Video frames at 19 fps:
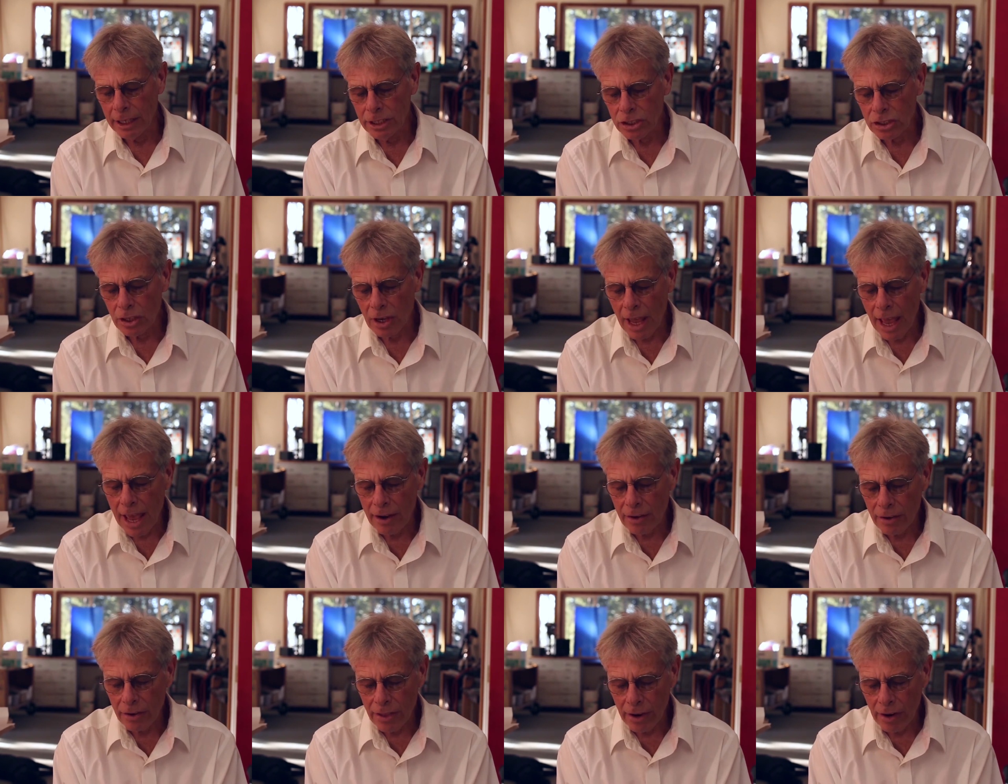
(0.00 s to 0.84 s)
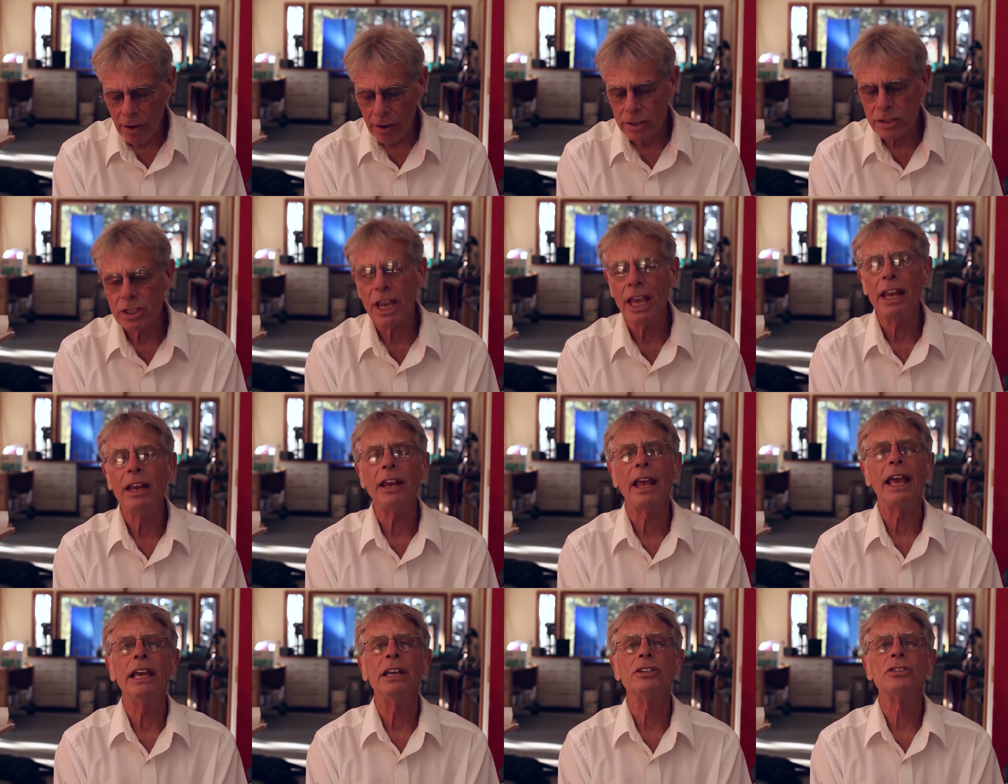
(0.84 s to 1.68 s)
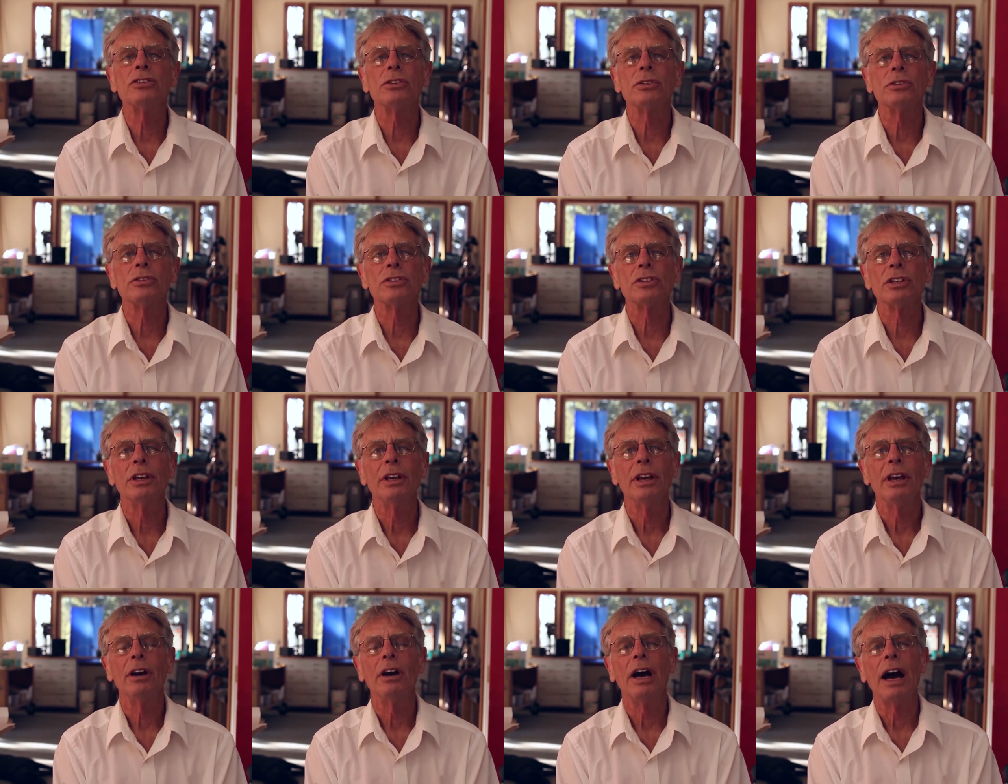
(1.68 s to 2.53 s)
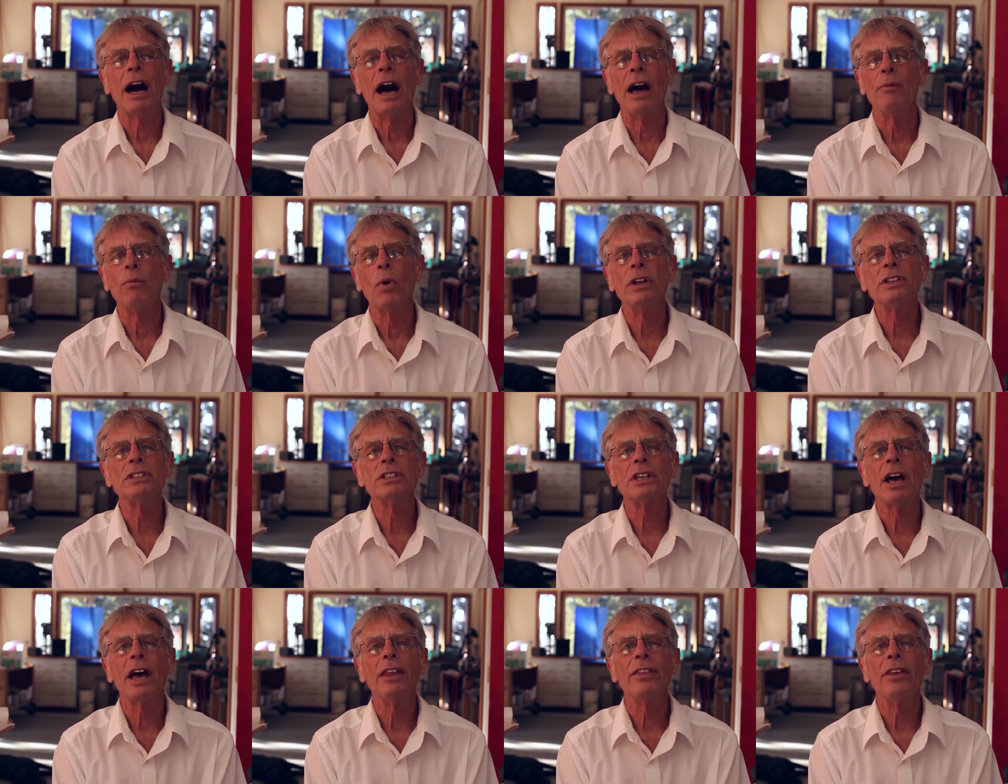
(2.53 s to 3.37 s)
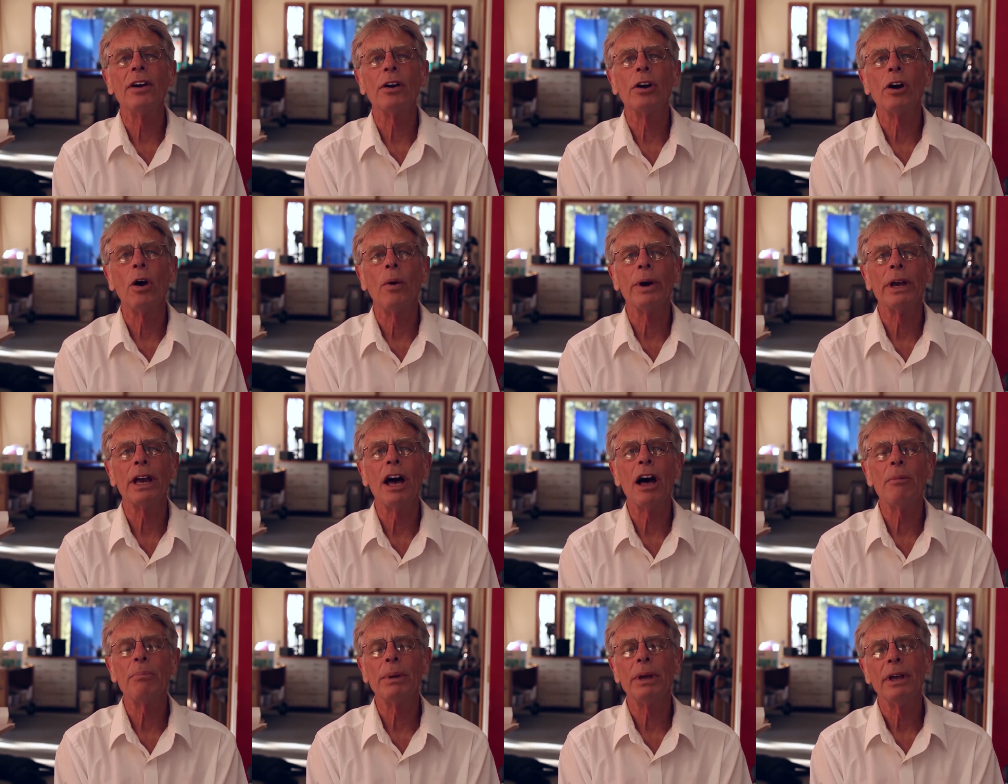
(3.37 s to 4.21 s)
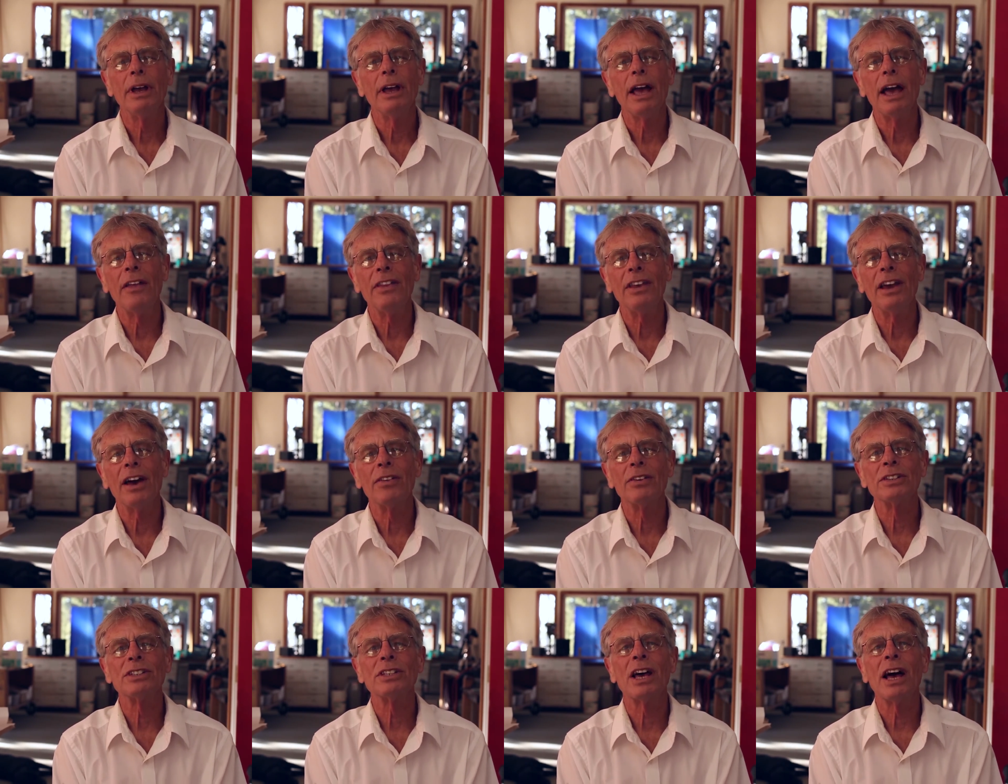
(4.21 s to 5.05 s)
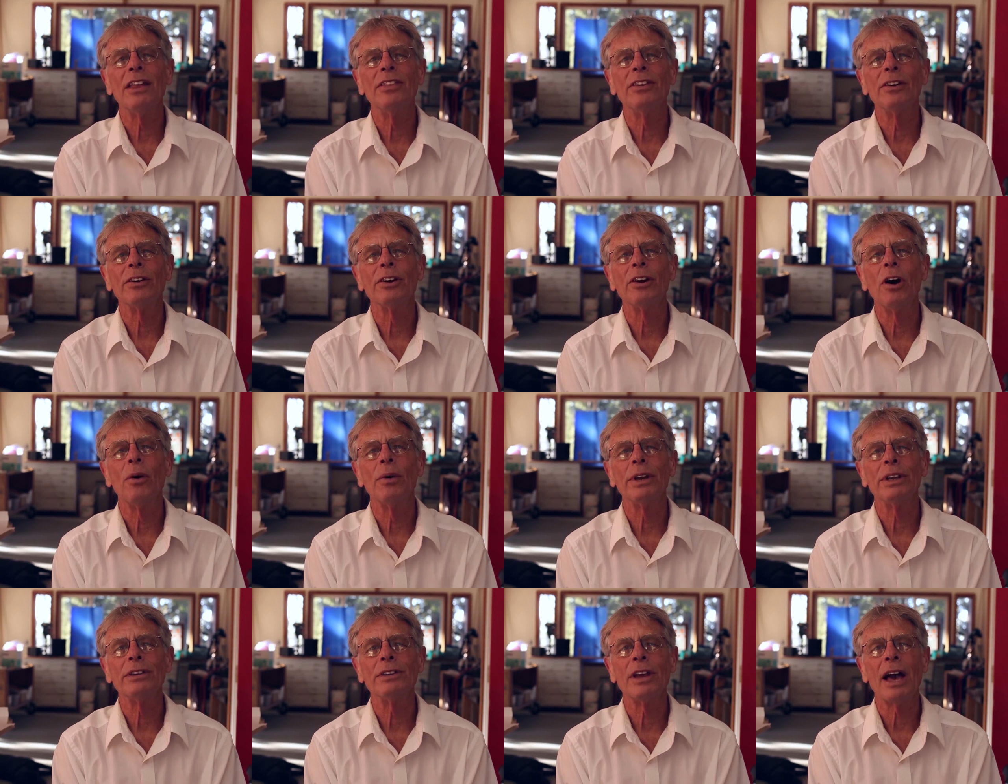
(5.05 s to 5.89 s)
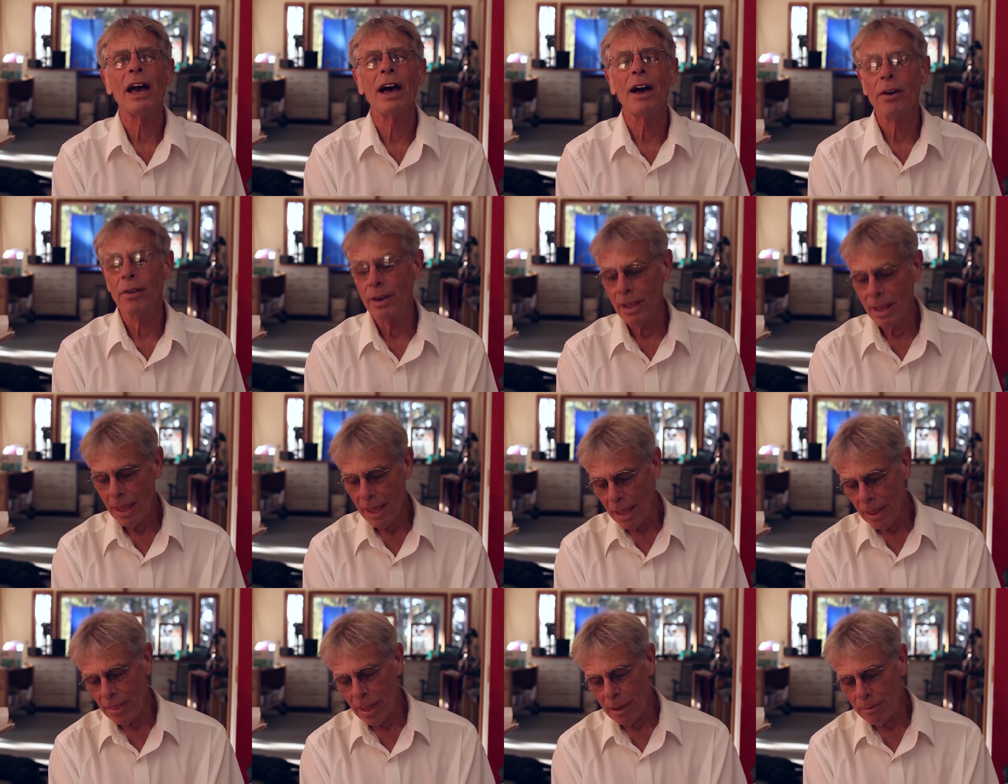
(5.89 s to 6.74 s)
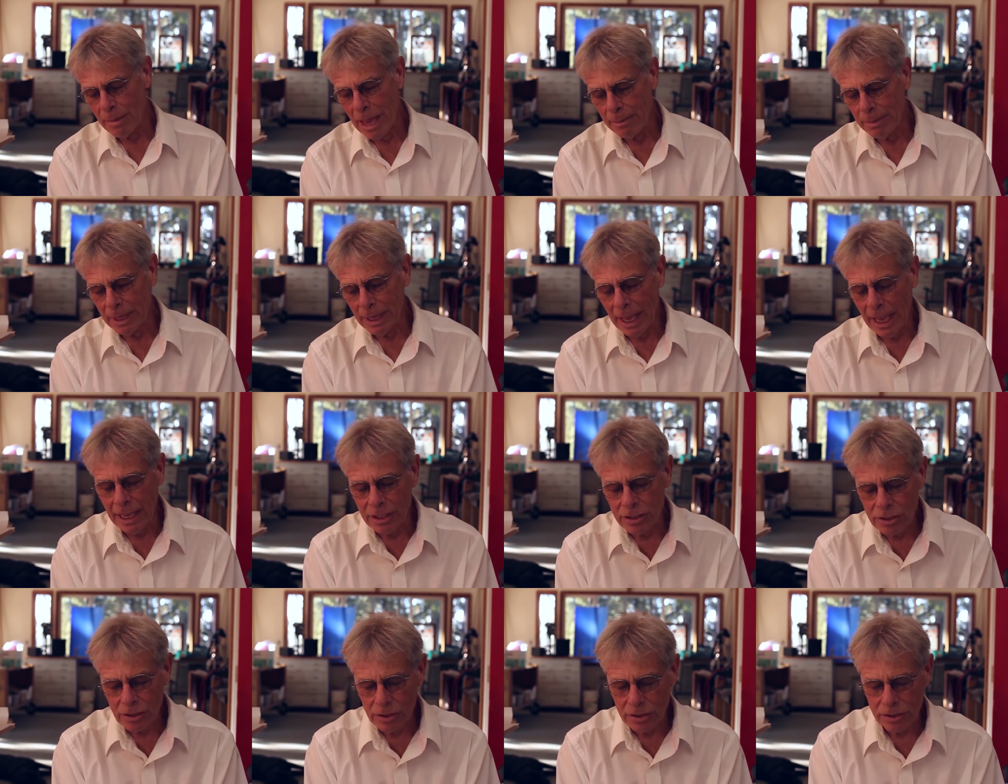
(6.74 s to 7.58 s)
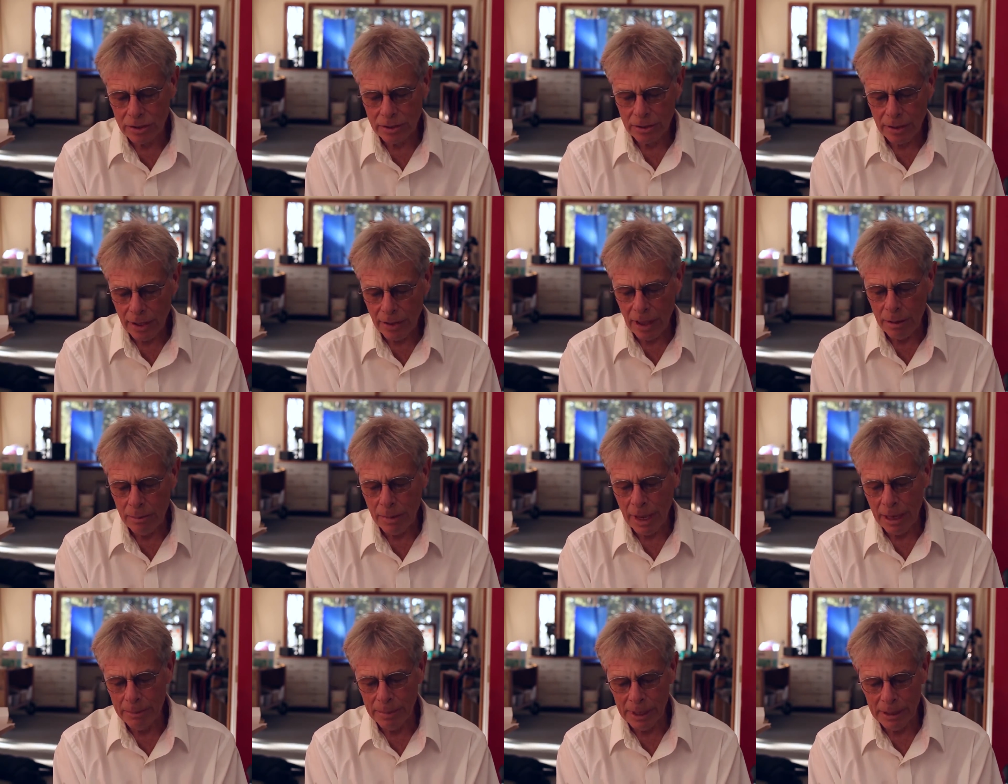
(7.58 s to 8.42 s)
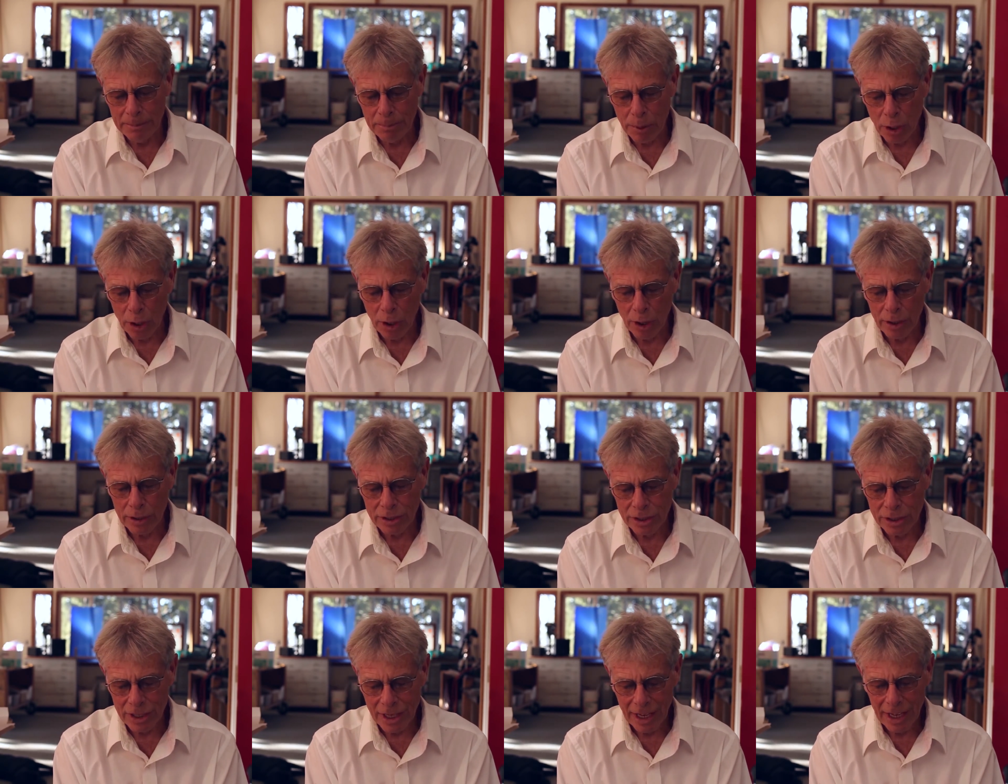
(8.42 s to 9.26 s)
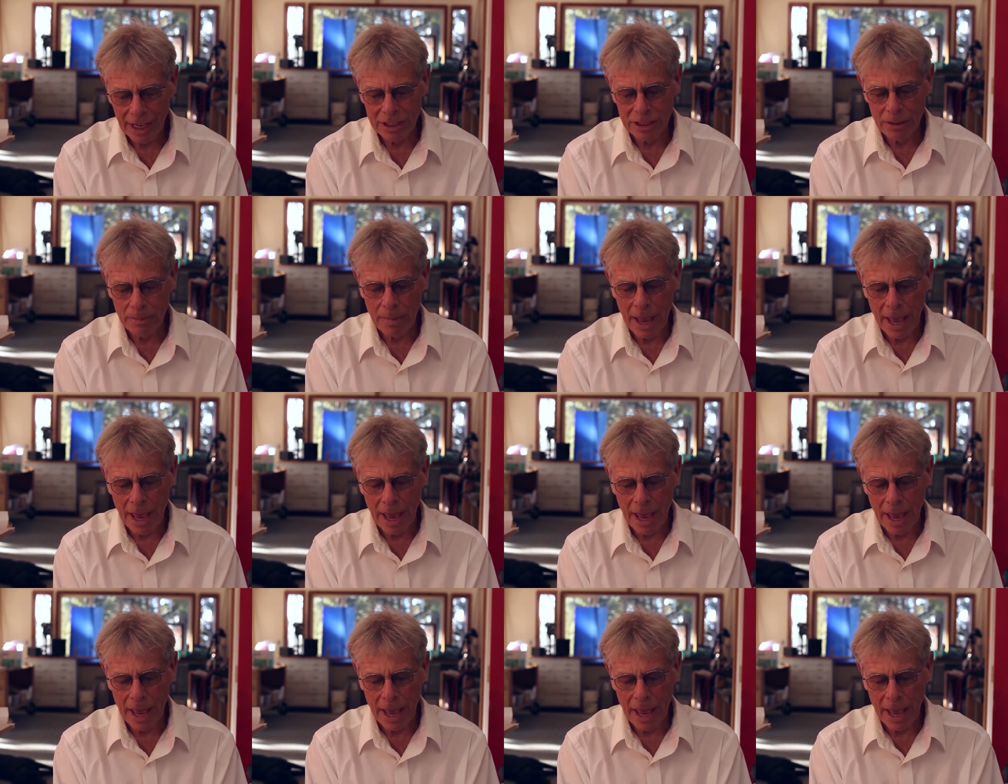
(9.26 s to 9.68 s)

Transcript: on each ladder, there are 10 angels. On one side, they're going up, and the other side, they're going down. They may be angels, they may be birds. It's a